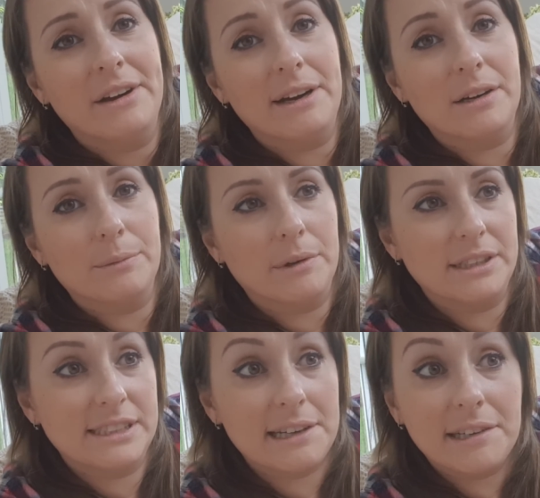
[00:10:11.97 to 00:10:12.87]
how
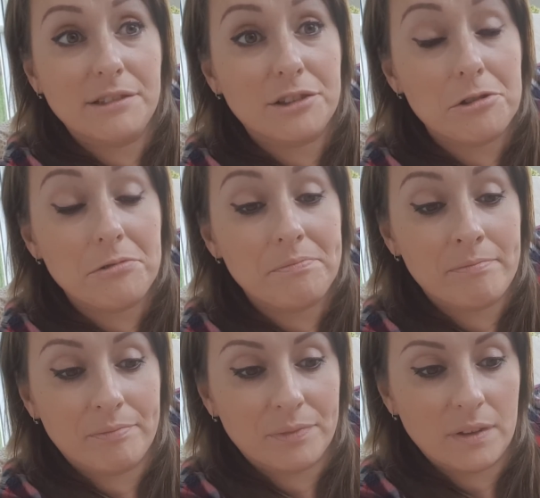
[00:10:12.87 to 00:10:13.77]
my scan's gone,
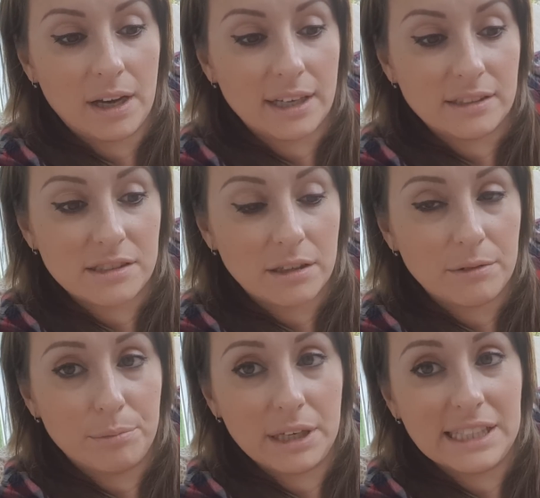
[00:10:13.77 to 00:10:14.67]
and
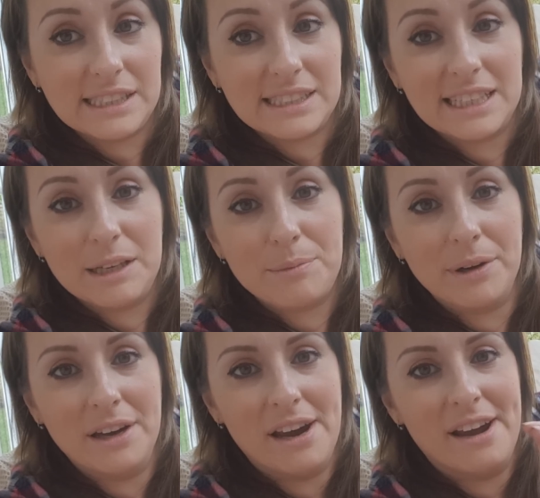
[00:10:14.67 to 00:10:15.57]
please keep
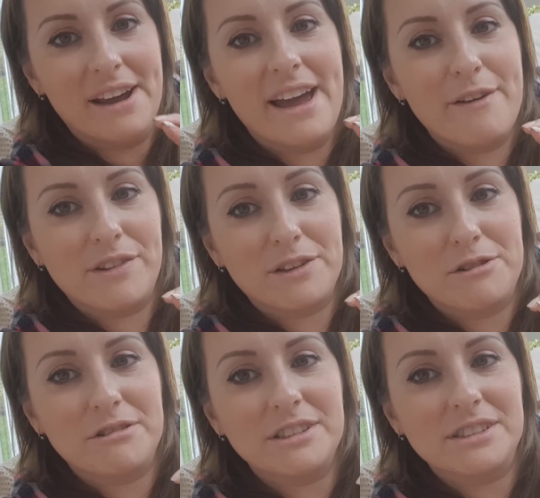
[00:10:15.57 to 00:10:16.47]
everything
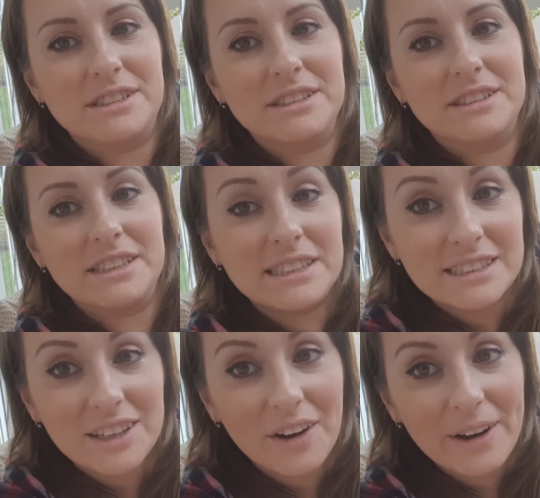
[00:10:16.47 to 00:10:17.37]
crossed that this
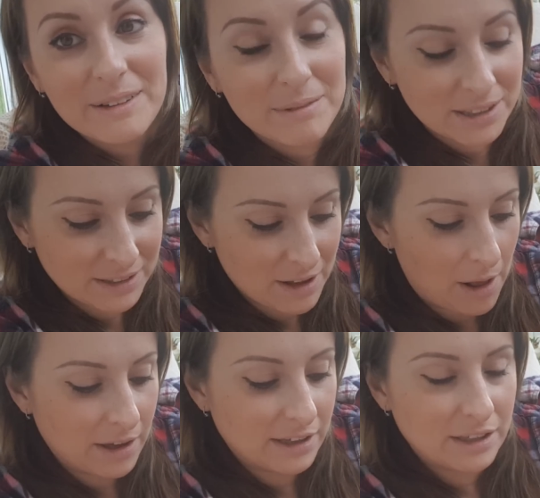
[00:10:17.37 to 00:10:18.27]
time
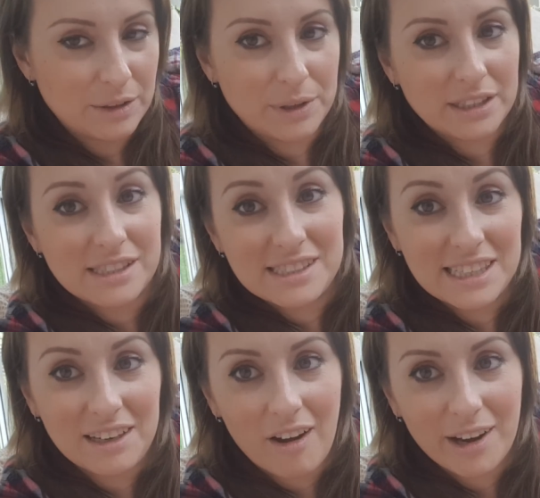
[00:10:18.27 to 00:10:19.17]
we're going to
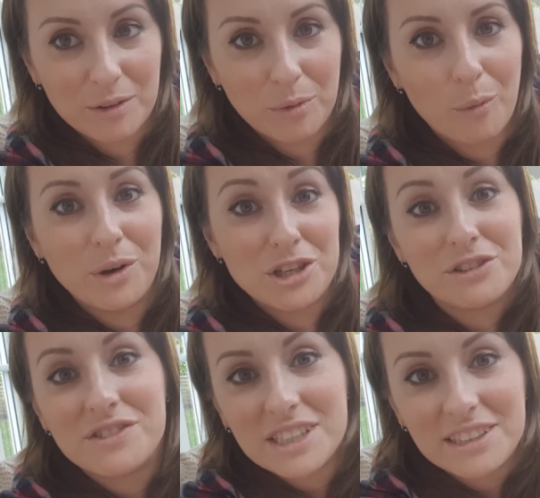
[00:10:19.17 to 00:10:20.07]
see like what we
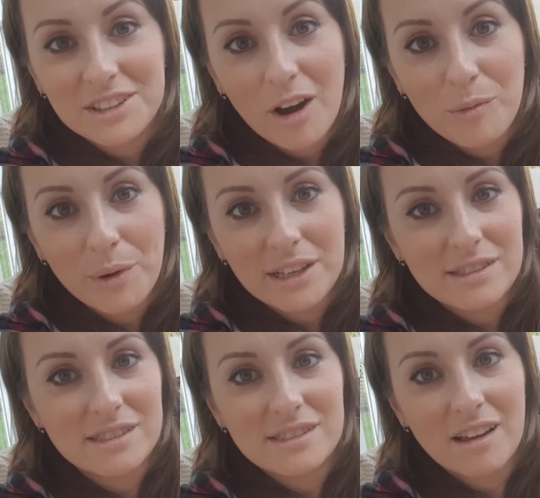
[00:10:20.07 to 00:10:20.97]
should have seen at 9
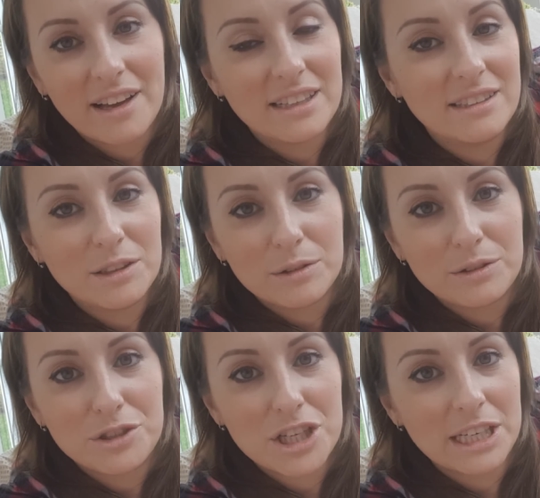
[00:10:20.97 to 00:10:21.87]
weeks, this like
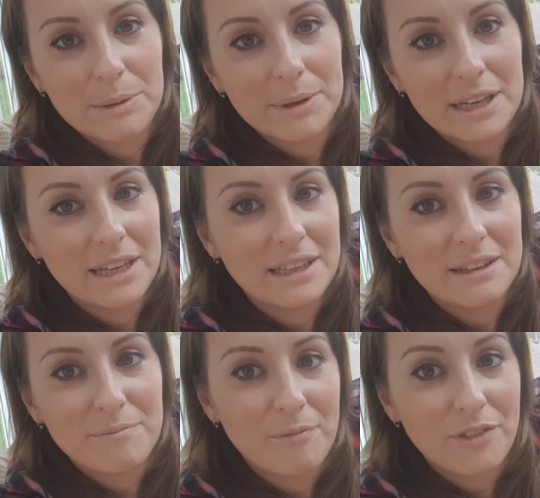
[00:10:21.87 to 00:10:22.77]
little jelly
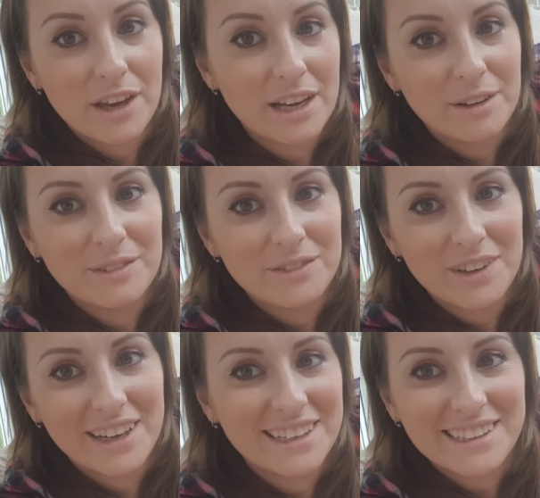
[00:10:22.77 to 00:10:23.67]
bean thing with
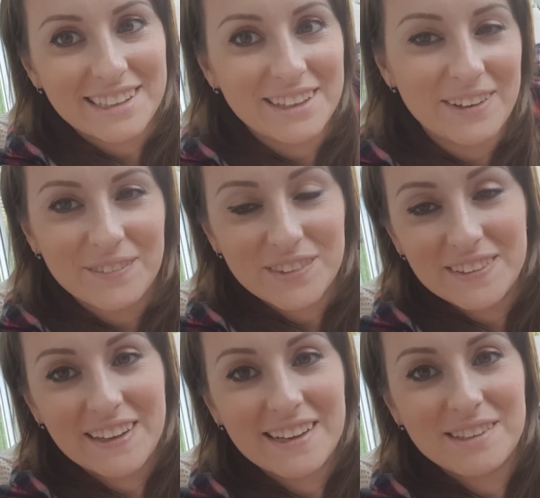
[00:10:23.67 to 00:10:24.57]
like arms
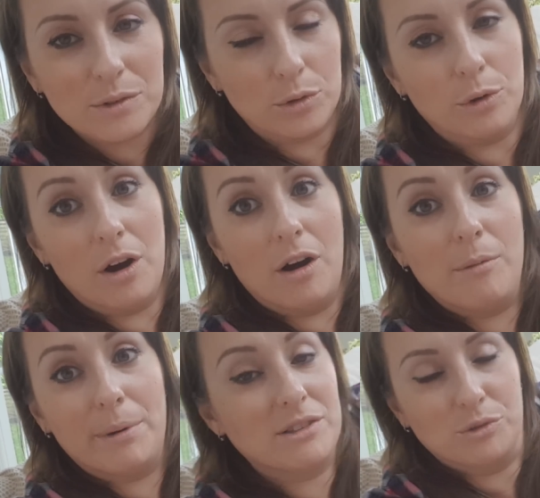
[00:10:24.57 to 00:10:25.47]
and legs or
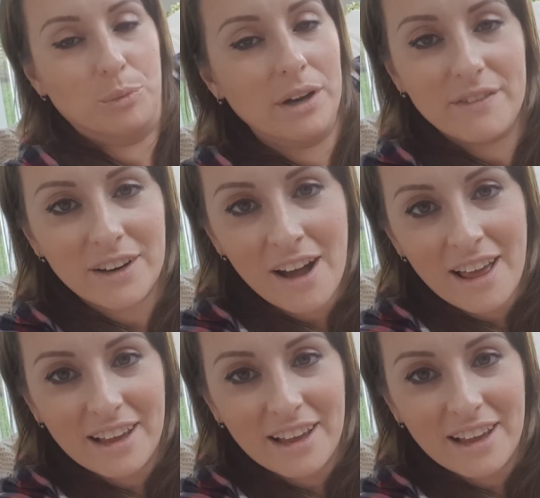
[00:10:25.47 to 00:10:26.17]
arm buds or whatever